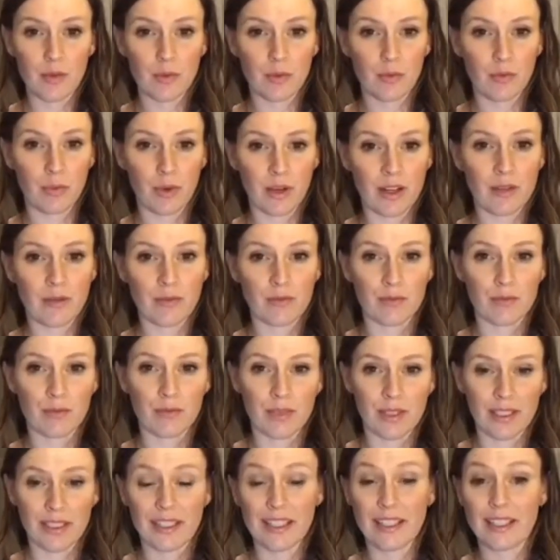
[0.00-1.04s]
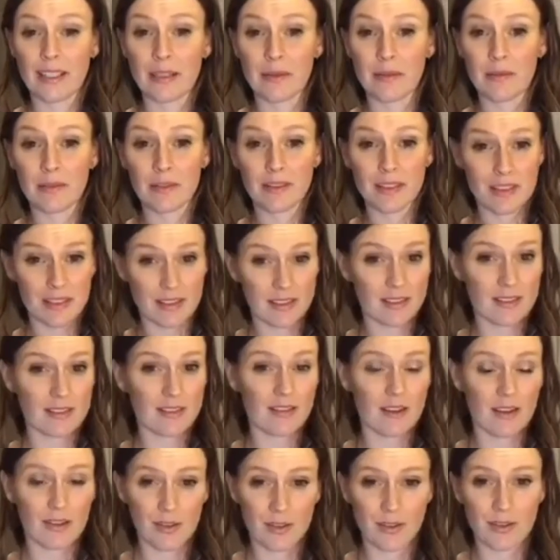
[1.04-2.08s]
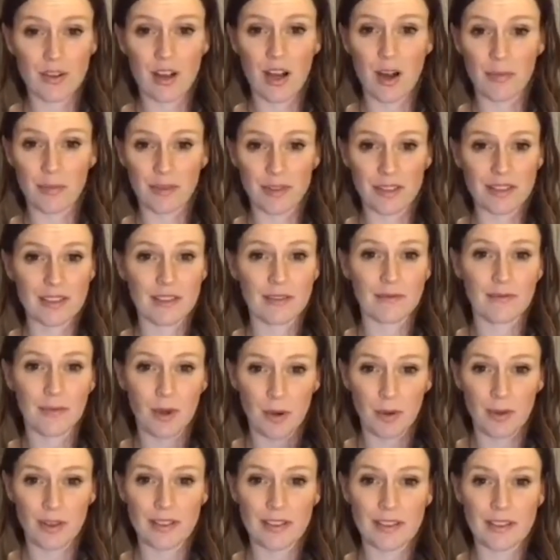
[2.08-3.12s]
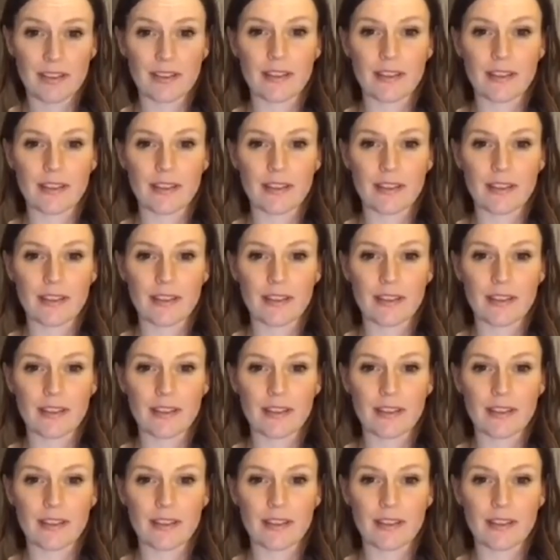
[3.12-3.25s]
what really is on your top list of focuses.